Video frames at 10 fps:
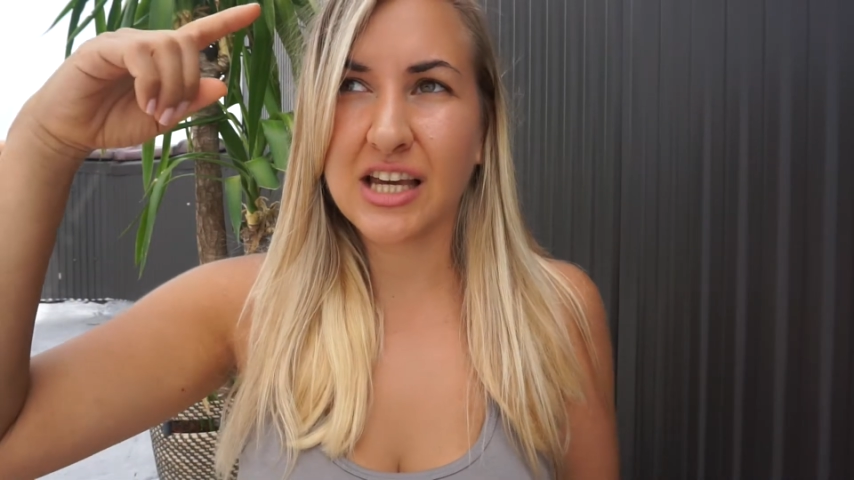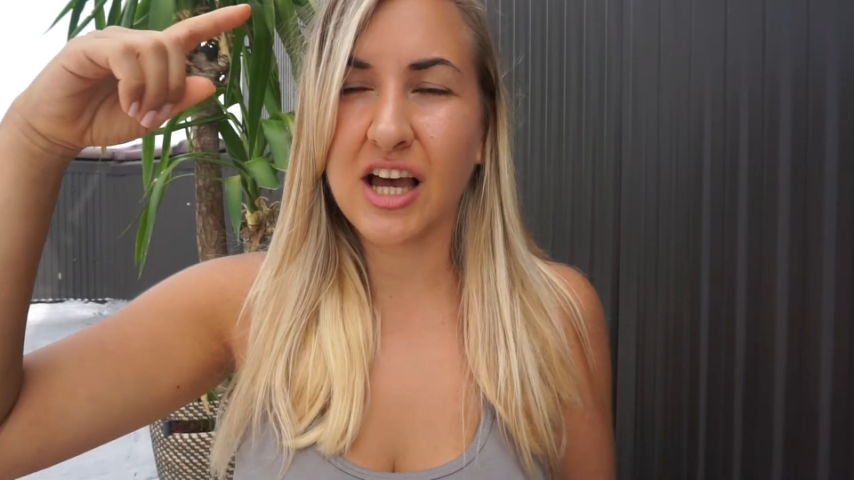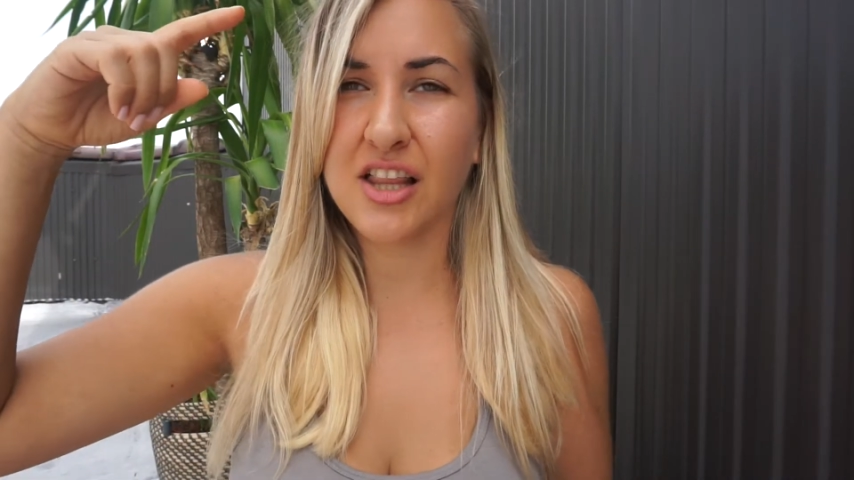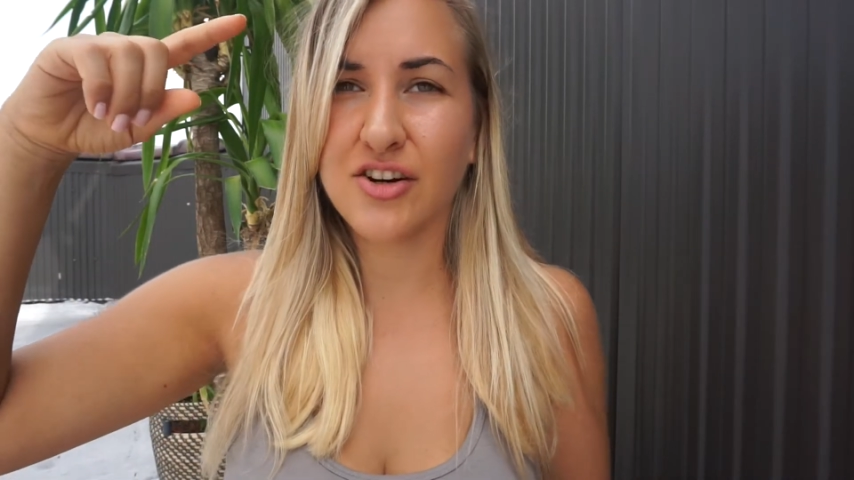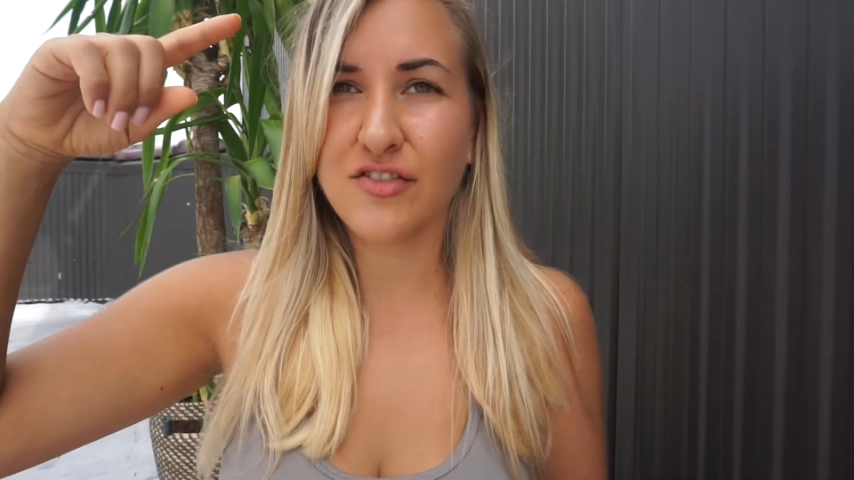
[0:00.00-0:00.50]
the
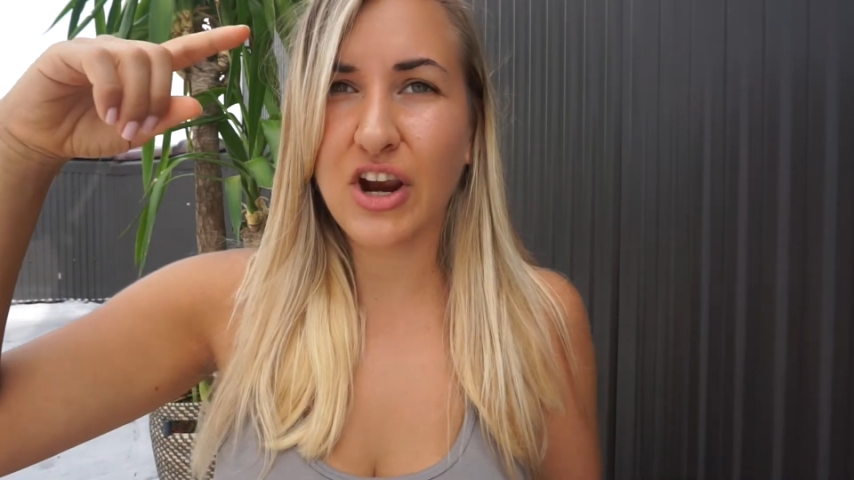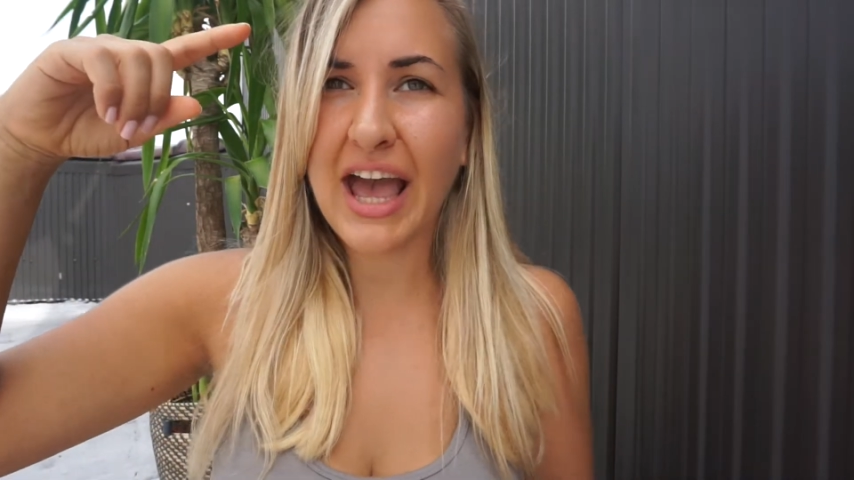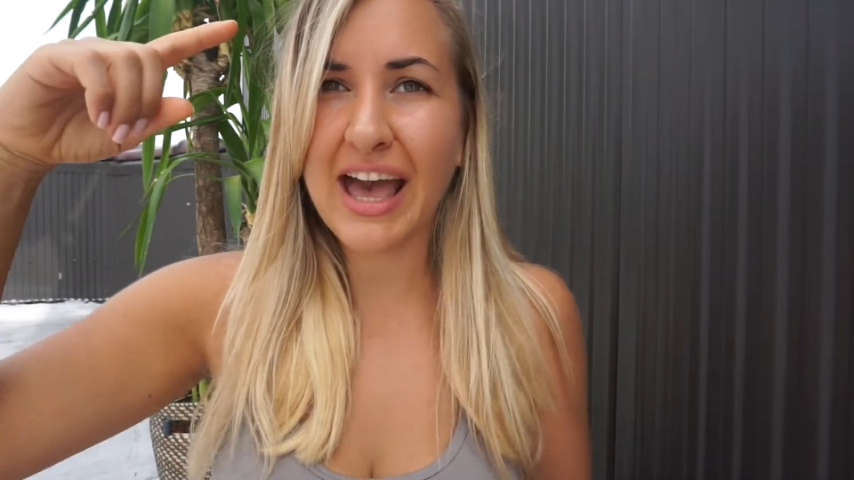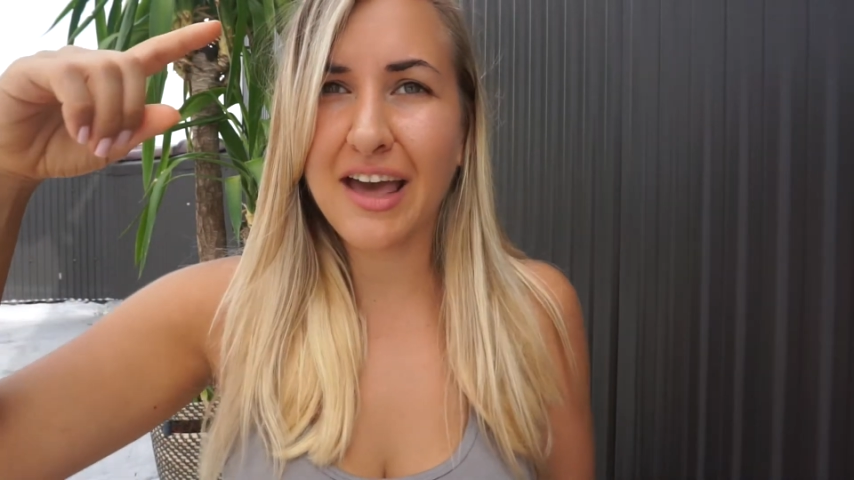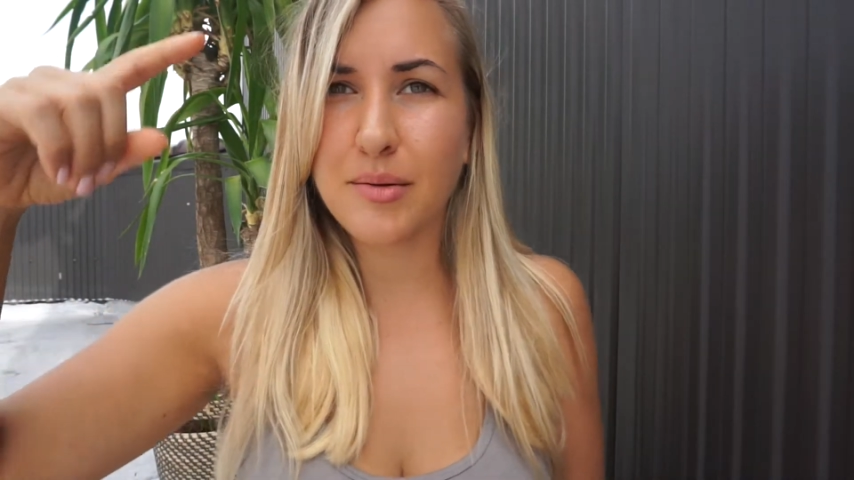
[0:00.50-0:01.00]
color of your
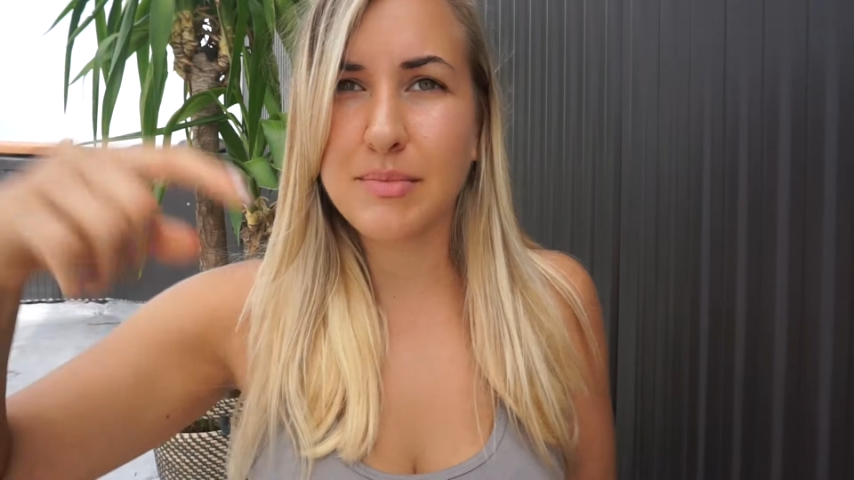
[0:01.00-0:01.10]
hat